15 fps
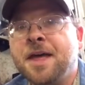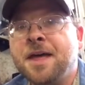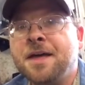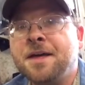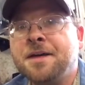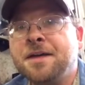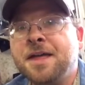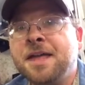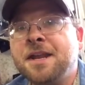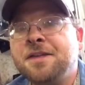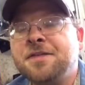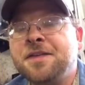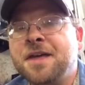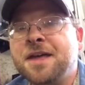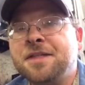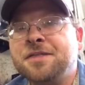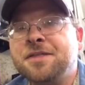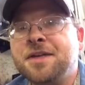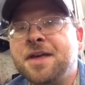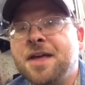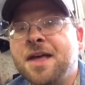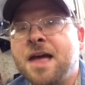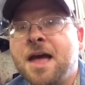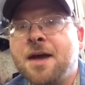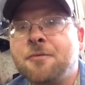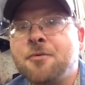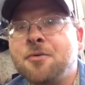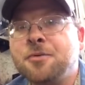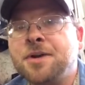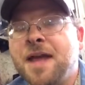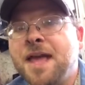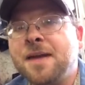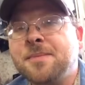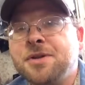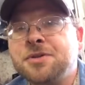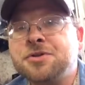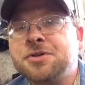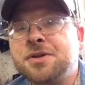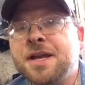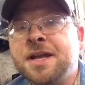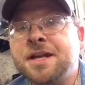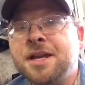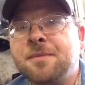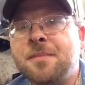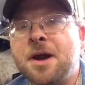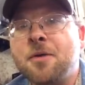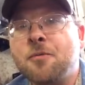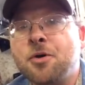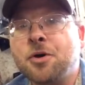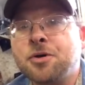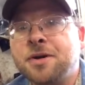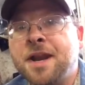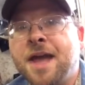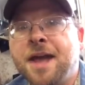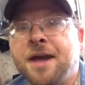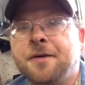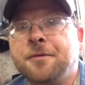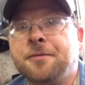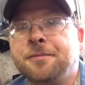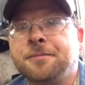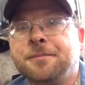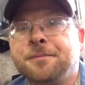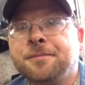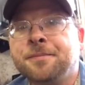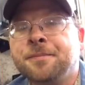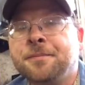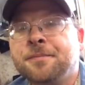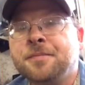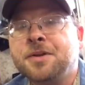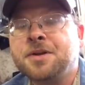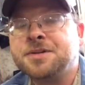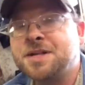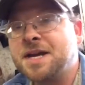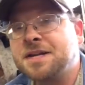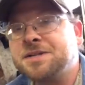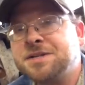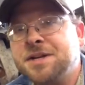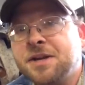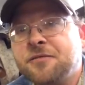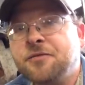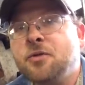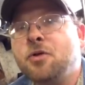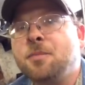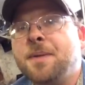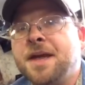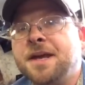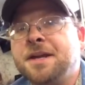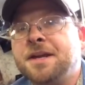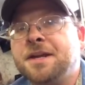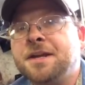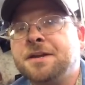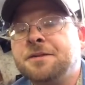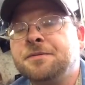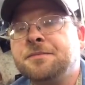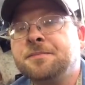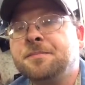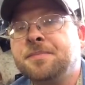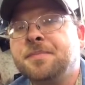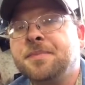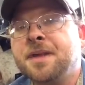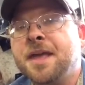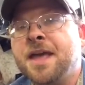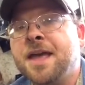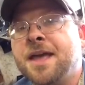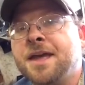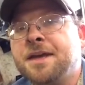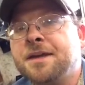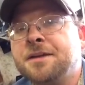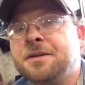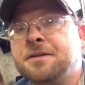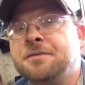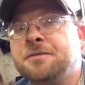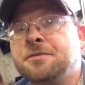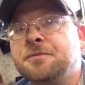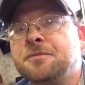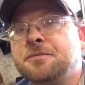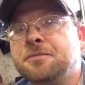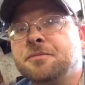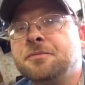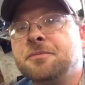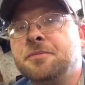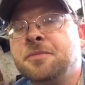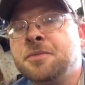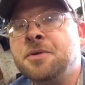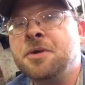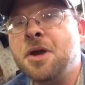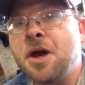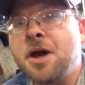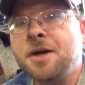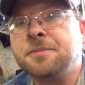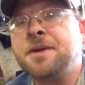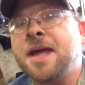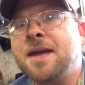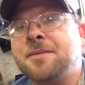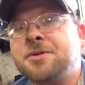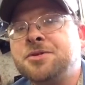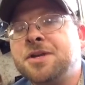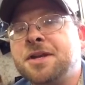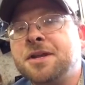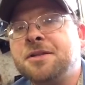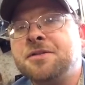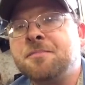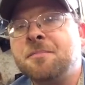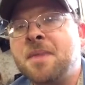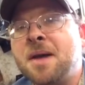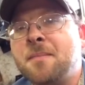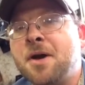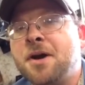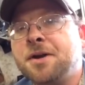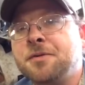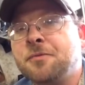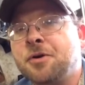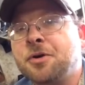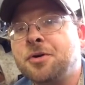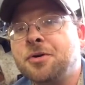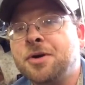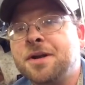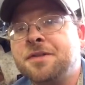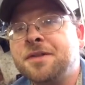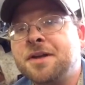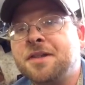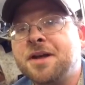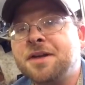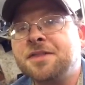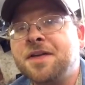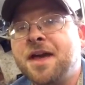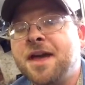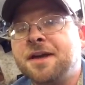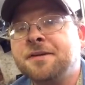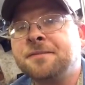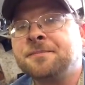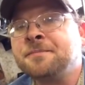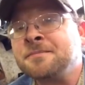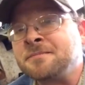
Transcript: anything that I will damage any of my work now, because I can stick a floor pan in and not damage any of my body work or anything like that.